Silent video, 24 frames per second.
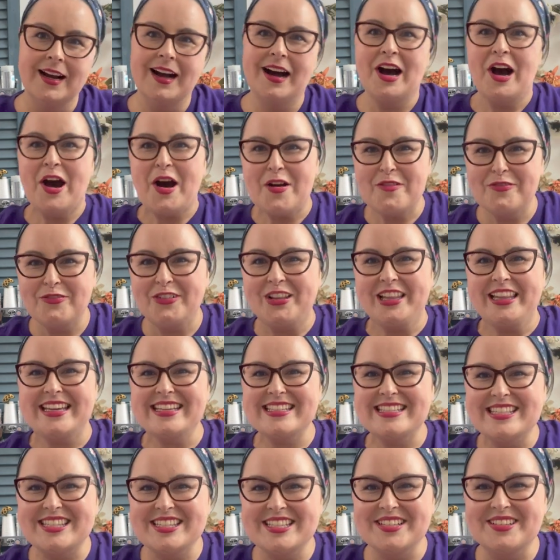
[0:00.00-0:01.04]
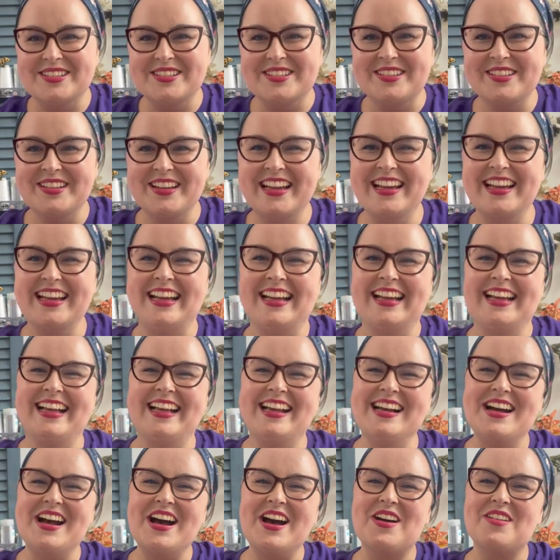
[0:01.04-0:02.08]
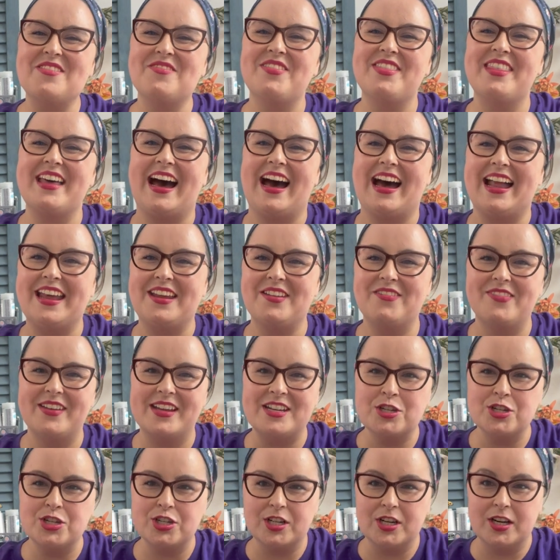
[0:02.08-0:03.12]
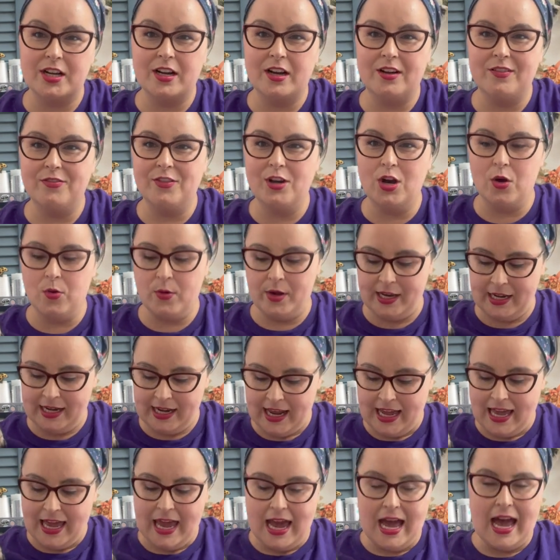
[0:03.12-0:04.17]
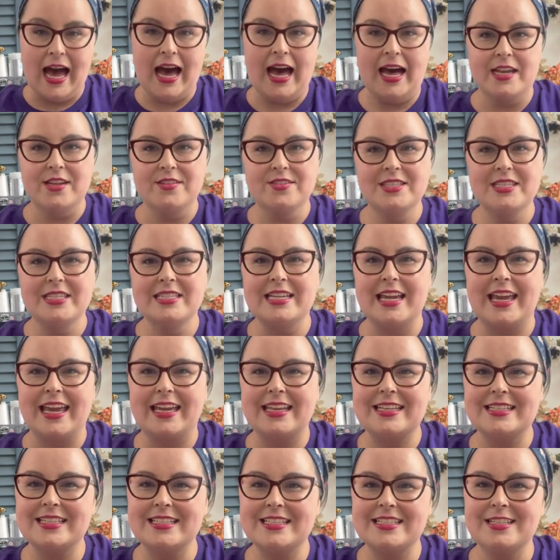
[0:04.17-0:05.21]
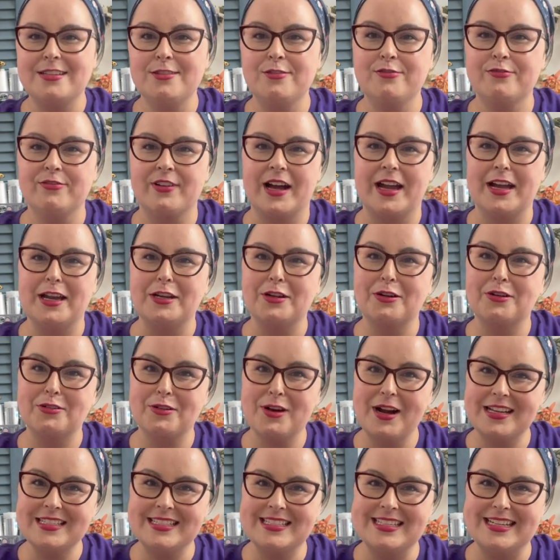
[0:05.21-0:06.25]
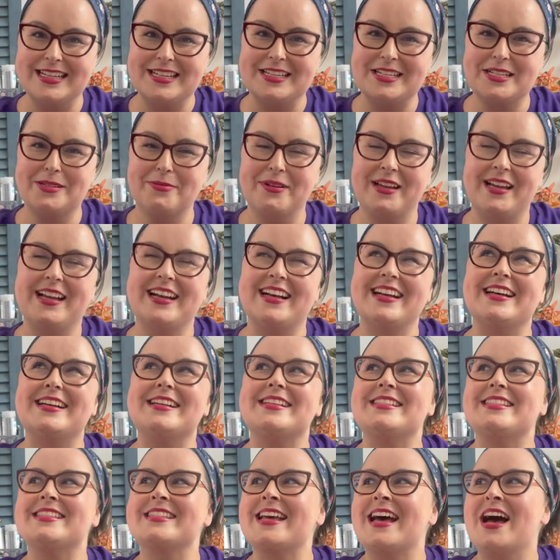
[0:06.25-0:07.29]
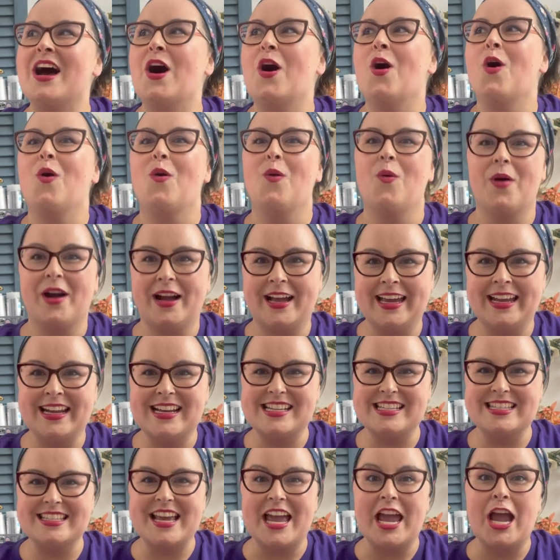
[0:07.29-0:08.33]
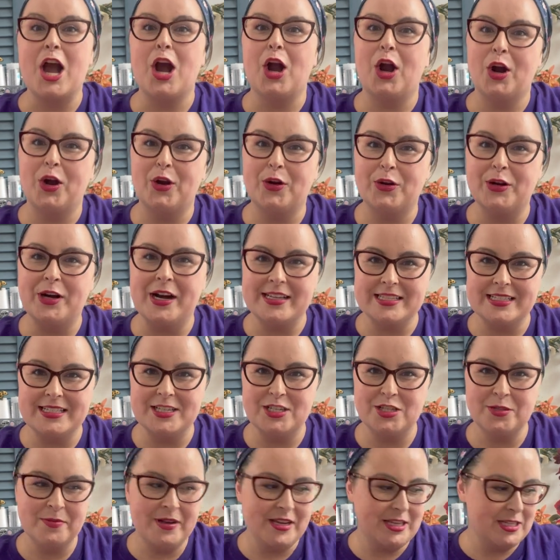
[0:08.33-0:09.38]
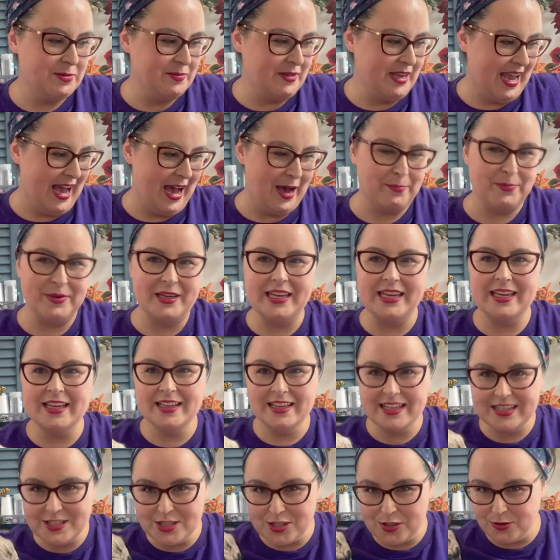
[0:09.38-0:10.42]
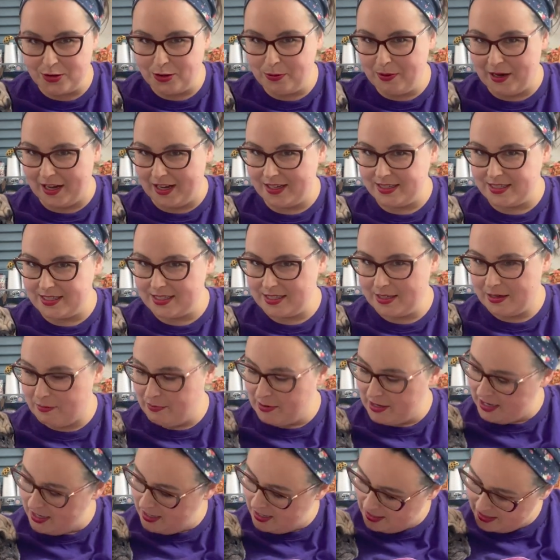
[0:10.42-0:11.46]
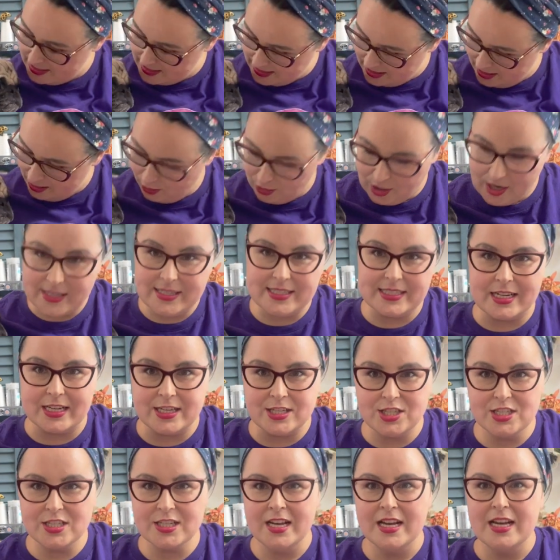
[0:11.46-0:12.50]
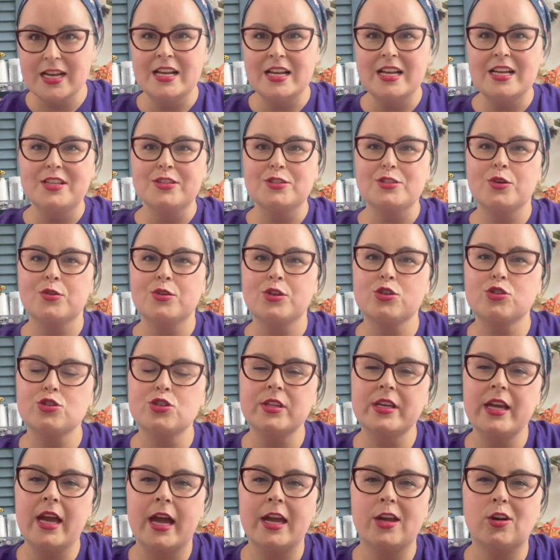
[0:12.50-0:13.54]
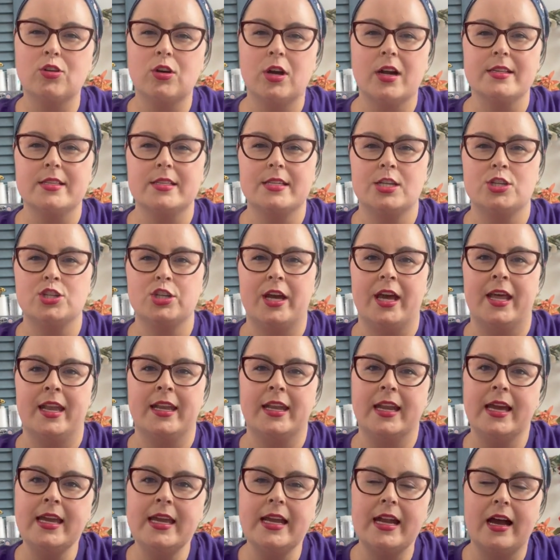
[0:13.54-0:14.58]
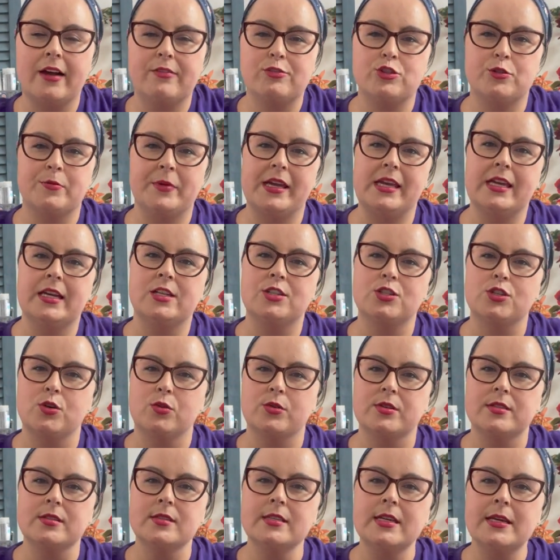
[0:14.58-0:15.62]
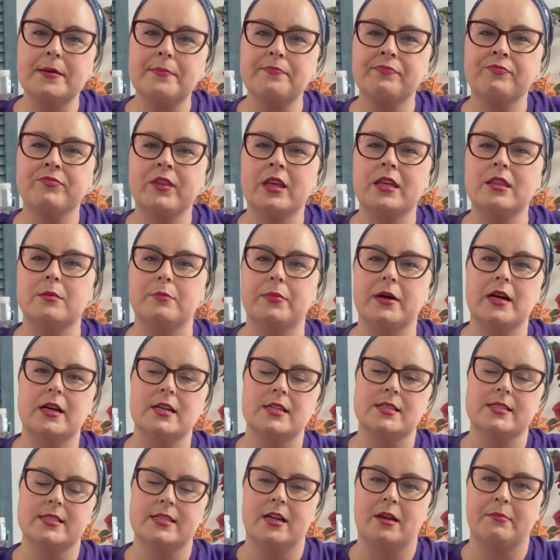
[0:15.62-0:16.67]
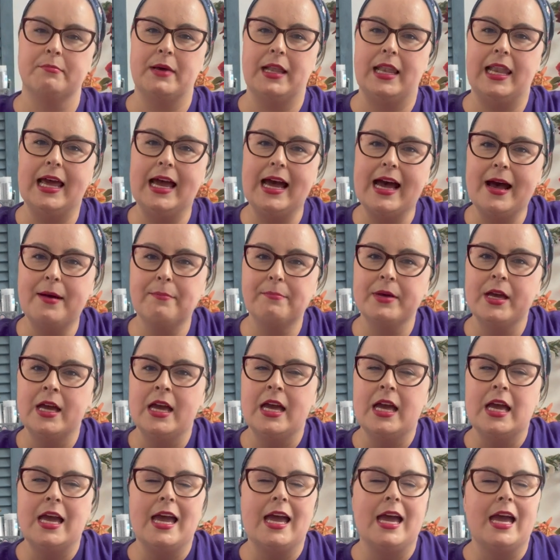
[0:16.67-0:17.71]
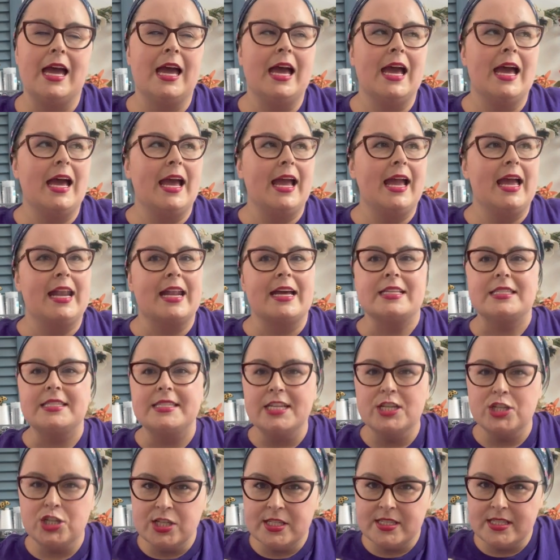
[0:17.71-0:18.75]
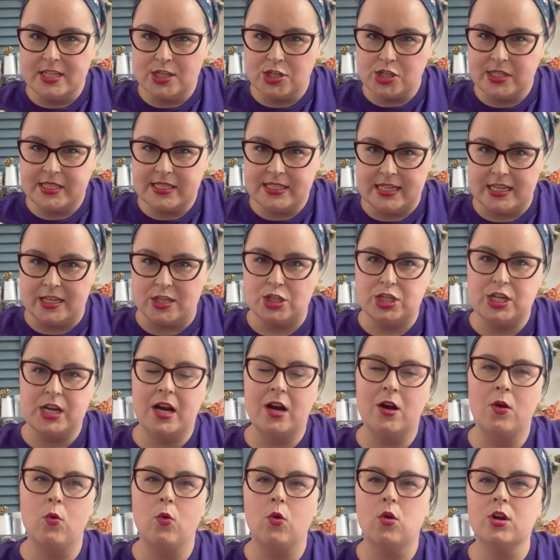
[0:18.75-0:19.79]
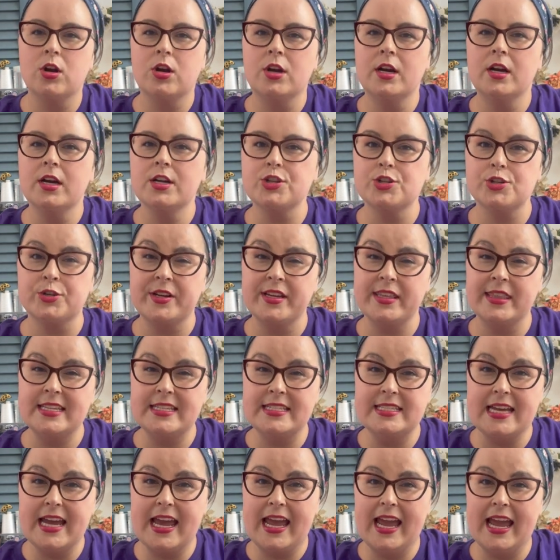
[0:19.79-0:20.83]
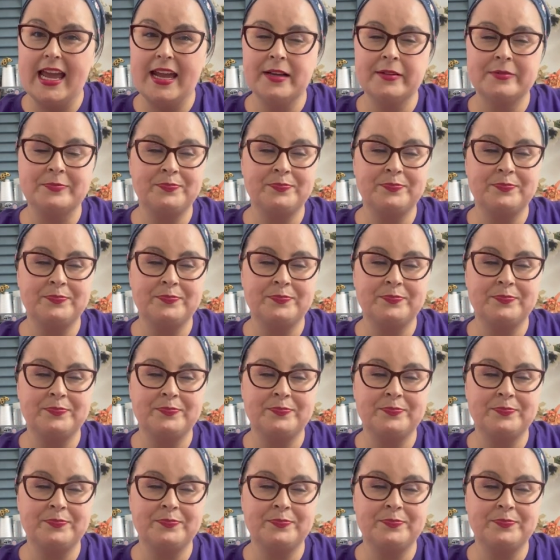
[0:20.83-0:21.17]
hopefully soon of that adventure of going out of state to find cross stitch, because what can I say? Cross stitch makes me happy, and so do pugs. Pugs and cross stitch. So usually I cross stitch at night after my kids go to sleep. The pugs sit on my lap and I stitch and stitch and stitch. Or during the day,